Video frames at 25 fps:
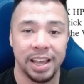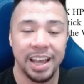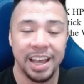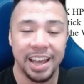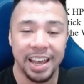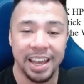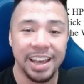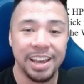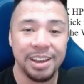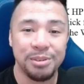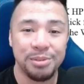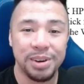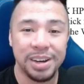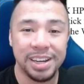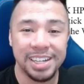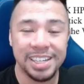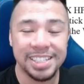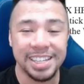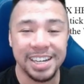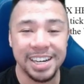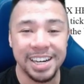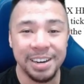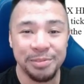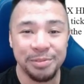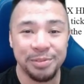Hey, what
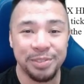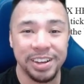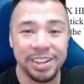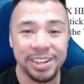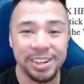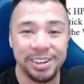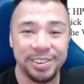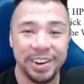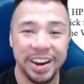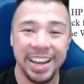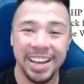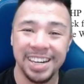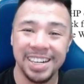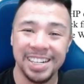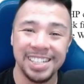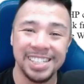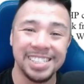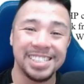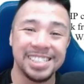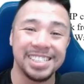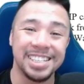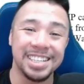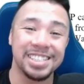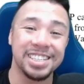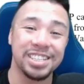is up, fellow
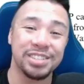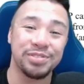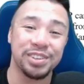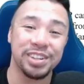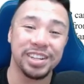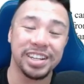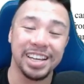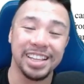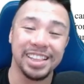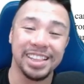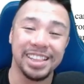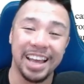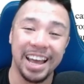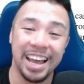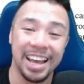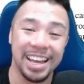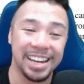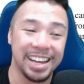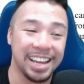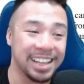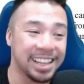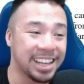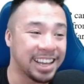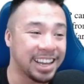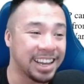Raiders? This is Vulcan Dan,
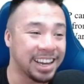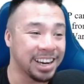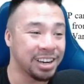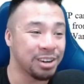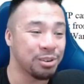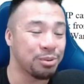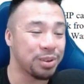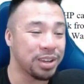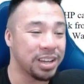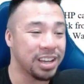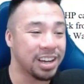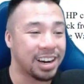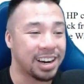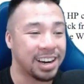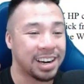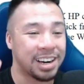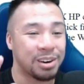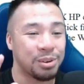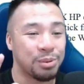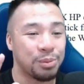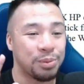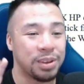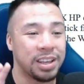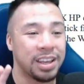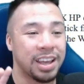and here we are.
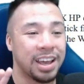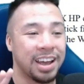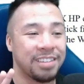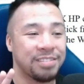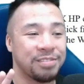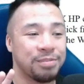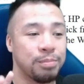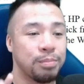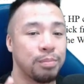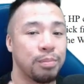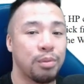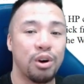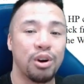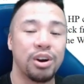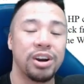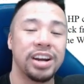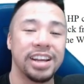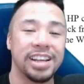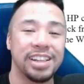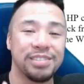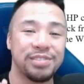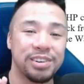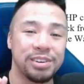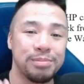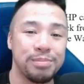We have more
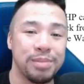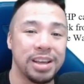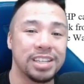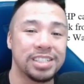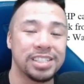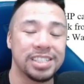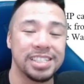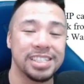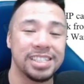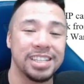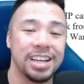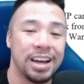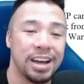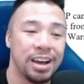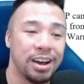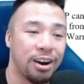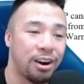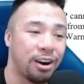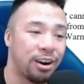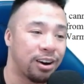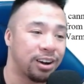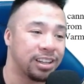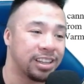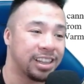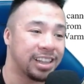information
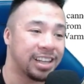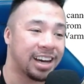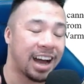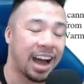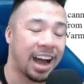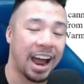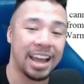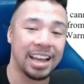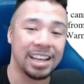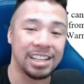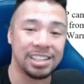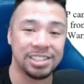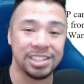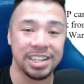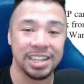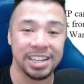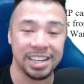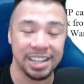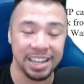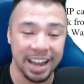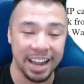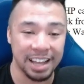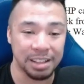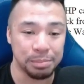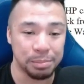on the Hydra
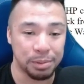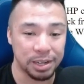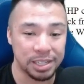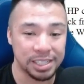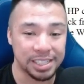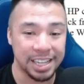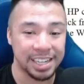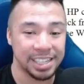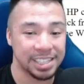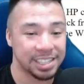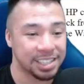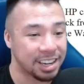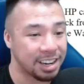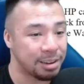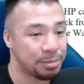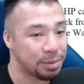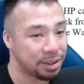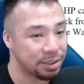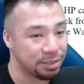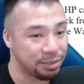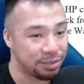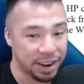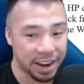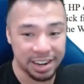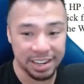clan boss that is
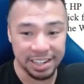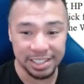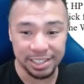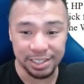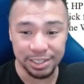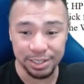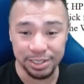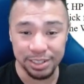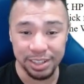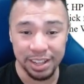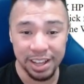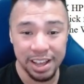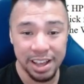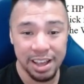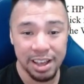coming very soon.